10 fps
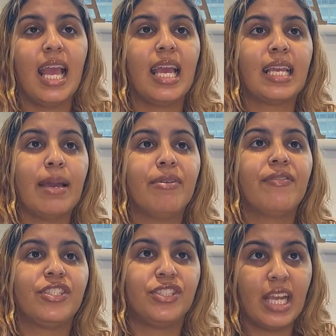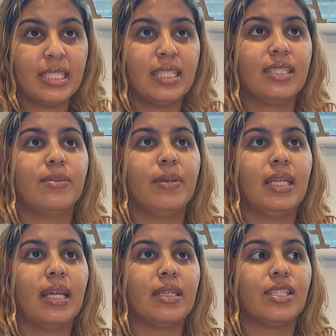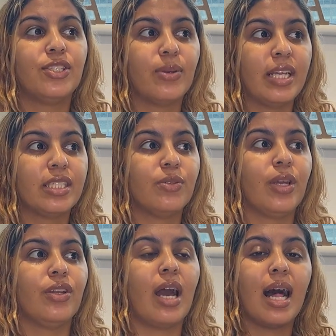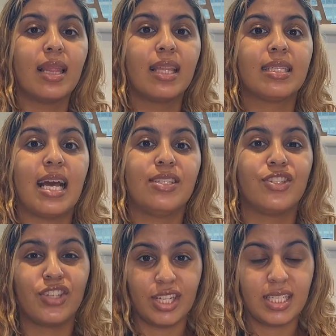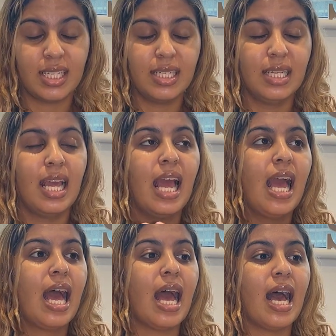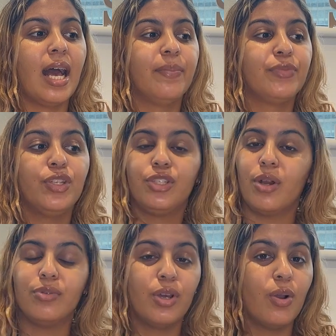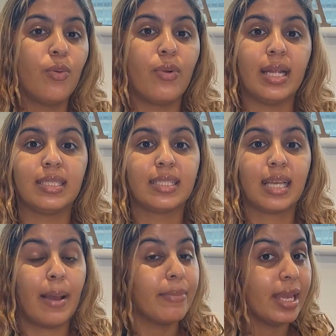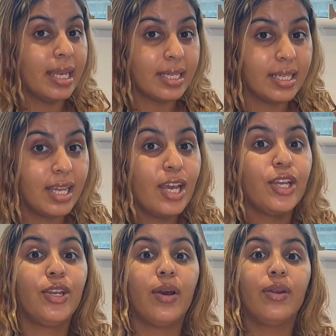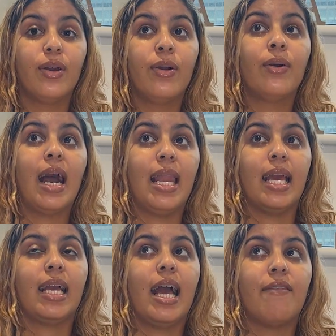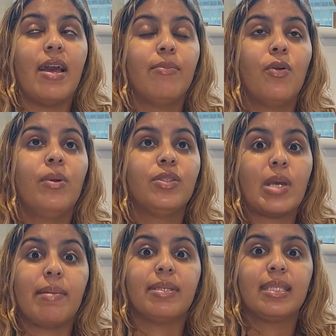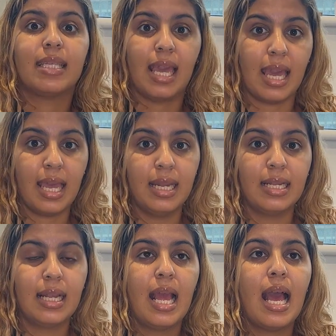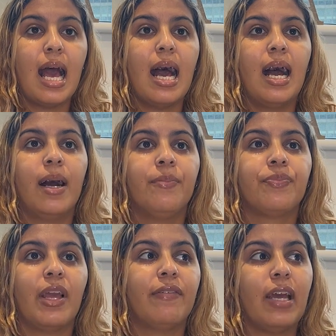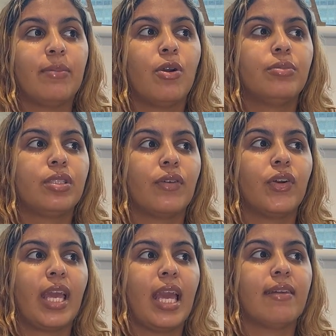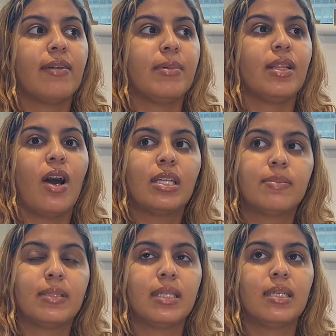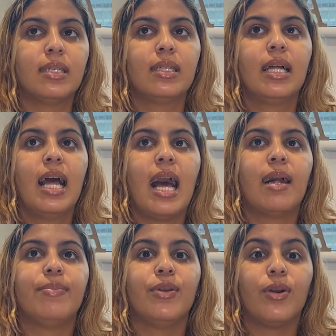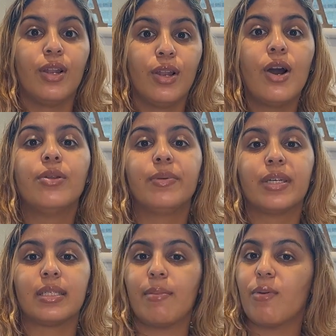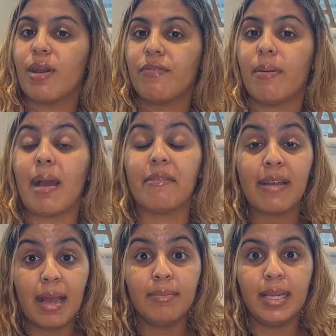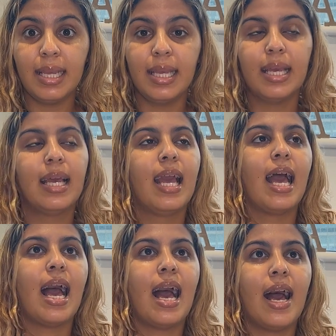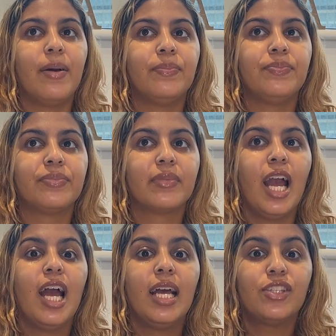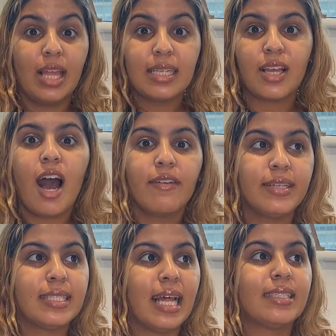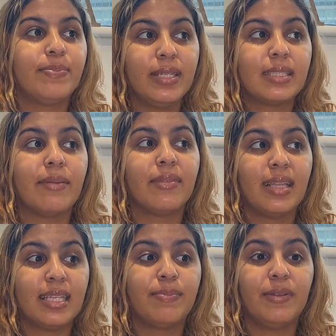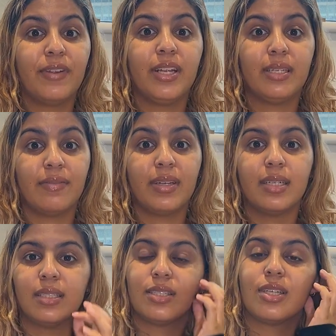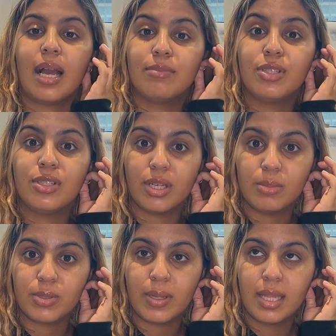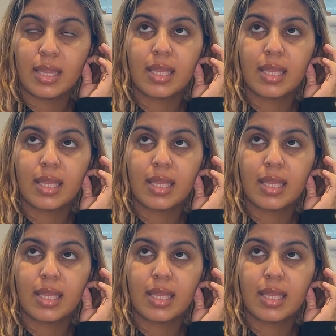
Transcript: It can be frustrating to be in a situation where your health is uncertain. You don't know what's coming. You don't know, like, I've had moments where I'm scared. I've had moments of, okay, if I'm in the hospital, I'll be all alone because I'm away from my family. So that's obvious. That's been something that's been very difficult to come to terms with.